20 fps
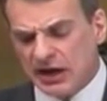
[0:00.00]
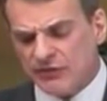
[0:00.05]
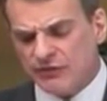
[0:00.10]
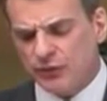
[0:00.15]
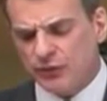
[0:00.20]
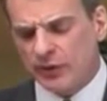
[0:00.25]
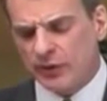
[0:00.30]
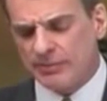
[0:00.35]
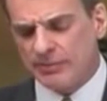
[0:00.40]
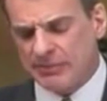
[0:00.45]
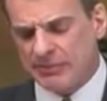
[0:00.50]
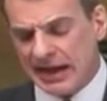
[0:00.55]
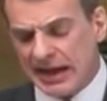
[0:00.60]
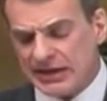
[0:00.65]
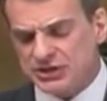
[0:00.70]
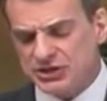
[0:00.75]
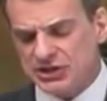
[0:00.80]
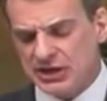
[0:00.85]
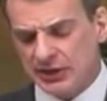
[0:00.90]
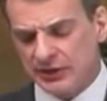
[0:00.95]
Therefore,
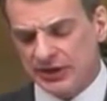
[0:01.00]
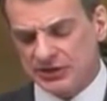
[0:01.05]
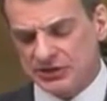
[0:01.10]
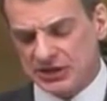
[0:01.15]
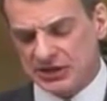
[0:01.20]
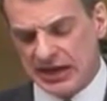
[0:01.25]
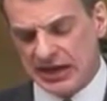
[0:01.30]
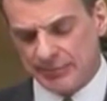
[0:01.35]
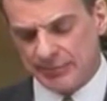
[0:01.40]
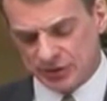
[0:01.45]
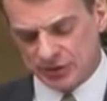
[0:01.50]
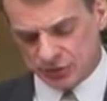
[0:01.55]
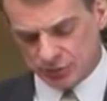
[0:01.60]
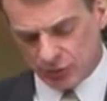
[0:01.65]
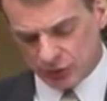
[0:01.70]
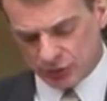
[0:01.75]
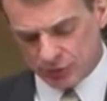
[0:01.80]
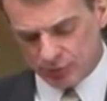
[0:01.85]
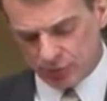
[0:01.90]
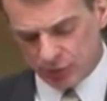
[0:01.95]
imaginary time
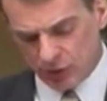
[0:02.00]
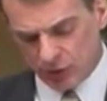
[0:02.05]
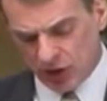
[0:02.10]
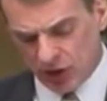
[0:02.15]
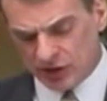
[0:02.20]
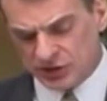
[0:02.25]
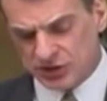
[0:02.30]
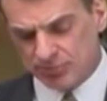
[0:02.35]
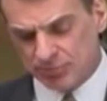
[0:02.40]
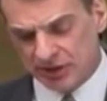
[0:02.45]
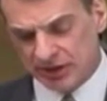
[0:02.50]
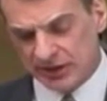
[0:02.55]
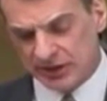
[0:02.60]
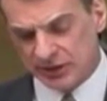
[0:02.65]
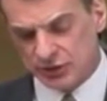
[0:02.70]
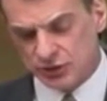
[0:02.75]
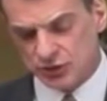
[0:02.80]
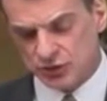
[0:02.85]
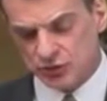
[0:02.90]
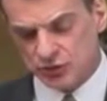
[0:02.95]
is most
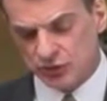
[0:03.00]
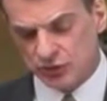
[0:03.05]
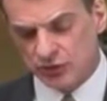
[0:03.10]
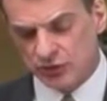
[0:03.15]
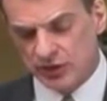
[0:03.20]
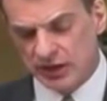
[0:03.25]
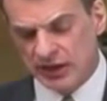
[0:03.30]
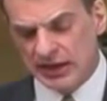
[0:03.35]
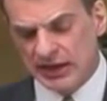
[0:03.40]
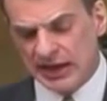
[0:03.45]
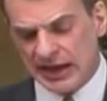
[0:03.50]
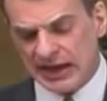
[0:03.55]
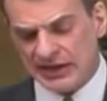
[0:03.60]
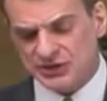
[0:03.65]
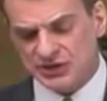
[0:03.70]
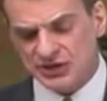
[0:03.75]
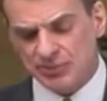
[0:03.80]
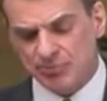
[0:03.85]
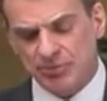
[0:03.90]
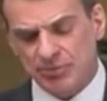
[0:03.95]
plausibly construed
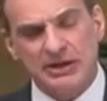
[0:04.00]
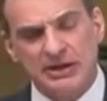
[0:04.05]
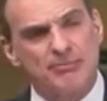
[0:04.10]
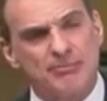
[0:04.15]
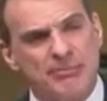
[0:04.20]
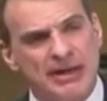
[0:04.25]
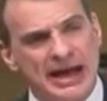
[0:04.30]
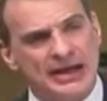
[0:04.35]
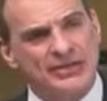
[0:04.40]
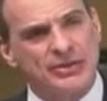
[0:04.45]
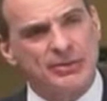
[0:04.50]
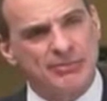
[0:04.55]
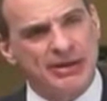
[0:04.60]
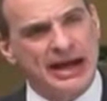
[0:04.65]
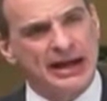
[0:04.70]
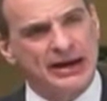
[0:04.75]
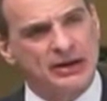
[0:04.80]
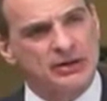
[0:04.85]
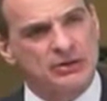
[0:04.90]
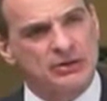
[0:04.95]
as simply a
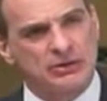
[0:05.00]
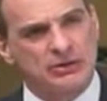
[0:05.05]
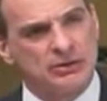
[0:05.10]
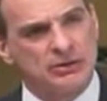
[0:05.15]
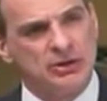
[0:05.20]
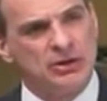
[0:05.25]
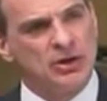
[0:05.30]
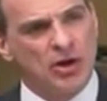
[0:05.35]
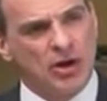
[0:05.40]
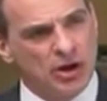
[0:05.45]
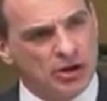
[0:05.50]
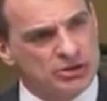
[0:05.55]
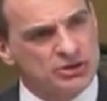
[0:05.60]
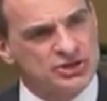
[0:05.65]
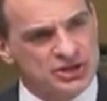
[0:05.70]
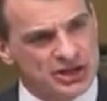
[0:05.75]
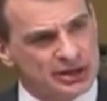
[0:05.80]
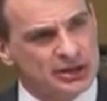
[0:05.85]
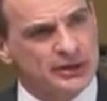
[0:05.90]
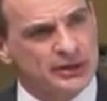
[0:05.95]
mathematical
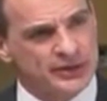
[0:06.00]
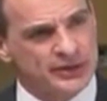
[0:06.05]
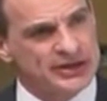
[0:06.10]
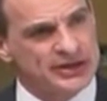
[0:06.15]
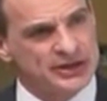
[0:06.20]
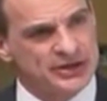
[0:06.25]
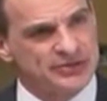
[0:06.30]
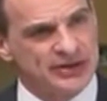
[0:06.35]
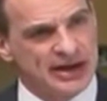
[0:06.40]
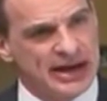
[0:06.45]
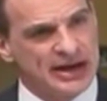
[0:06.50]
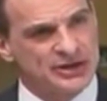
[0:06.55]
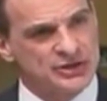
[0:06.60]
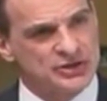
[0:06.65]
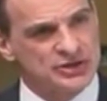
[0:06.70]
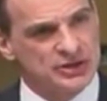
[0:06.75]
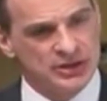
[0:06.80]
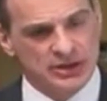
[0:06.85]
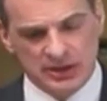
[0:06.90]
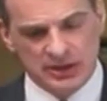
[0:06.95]
auxiliary
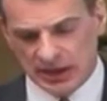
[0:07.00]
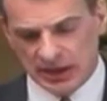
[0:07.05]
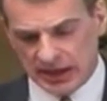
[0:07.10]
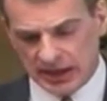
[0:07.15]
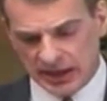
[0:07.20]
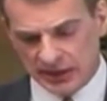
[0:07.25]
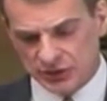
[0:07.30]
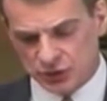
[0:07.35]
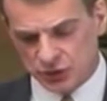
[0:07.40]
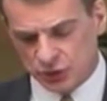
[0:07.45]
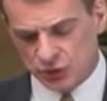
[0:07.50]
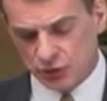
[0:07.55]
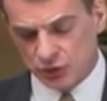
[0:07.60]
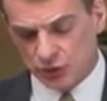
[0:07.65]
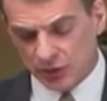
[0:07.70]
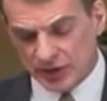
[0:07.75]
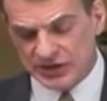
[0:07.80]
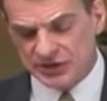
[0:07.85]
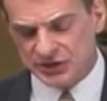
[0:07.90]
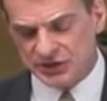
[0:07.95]
device uh,
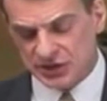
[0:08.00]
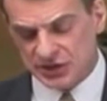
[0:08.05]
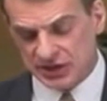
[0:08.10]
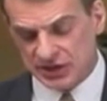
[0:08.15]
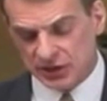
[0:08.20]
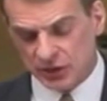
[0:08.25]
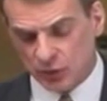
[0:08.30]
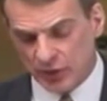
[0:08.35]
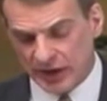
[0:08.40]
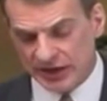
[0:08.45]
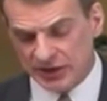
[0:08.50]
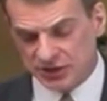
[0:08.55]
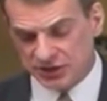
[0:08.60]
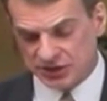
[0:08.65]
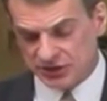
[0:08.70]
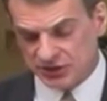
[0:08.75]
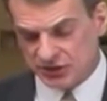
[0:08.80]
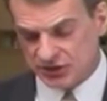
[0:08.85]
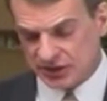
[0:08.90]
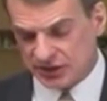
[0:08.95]
to grease the
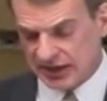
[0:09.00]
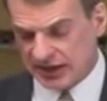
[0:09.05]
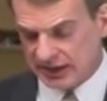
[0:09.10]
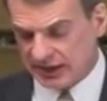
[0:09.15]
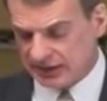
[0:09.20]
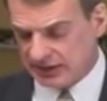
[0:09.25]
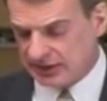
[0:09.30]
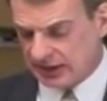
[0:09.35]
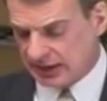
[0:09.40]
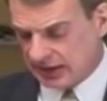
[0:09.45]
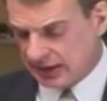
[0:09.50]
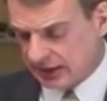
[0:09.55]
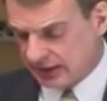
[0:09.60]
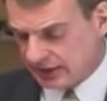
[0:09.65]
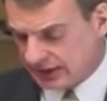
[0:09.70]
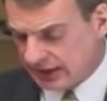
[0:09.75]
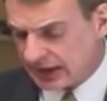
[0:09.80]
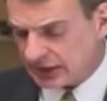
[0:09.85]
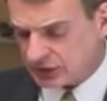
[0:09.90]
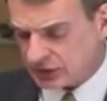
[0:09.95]
equations and
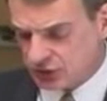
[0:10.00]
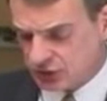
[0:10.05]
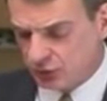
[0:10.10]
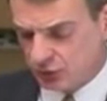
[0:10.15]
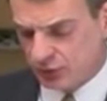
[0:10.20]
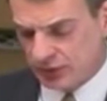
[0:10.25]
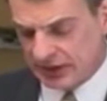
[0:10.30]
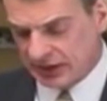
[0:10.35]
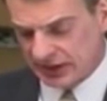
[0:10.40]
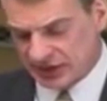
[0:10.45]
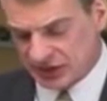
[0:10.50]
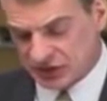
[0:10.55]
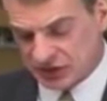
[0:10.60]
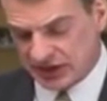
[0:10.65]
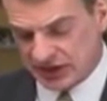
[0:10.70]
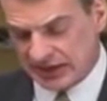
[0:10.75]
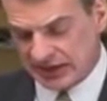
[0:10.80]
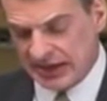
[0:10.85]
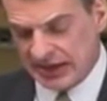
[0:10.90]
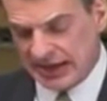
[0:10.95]
uh, get to
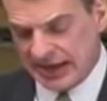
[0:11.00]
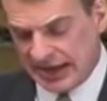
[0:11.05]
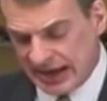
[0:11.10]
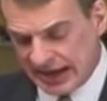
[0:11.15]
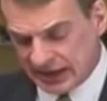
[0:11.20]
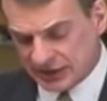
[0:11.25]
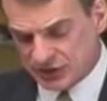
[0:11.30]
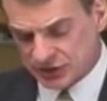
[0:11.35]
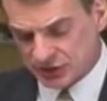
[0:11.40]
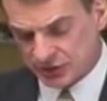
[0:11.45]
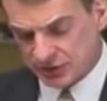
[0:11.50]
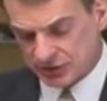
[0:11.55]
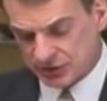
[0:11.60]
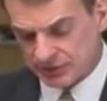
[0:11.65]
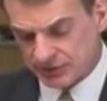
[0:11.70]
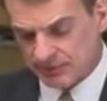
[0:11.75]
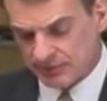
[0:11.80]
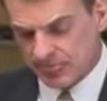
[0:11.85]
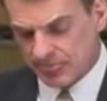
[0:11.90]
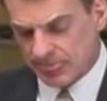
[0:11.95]
realistic
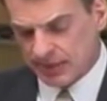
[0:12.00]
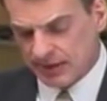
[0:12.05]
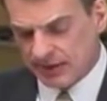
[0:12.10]
answers.